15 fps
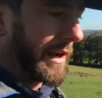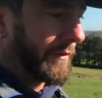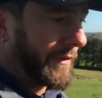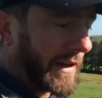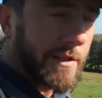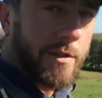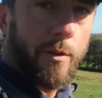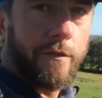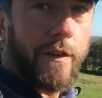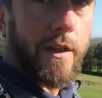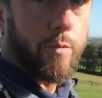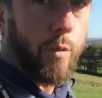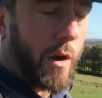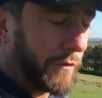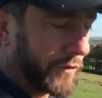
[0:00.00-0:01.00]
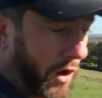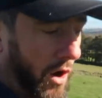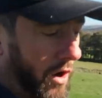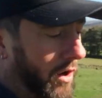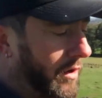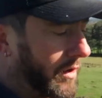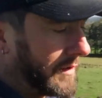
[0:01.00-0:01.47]
I'll have had what I've
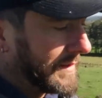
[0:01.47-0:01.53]
got.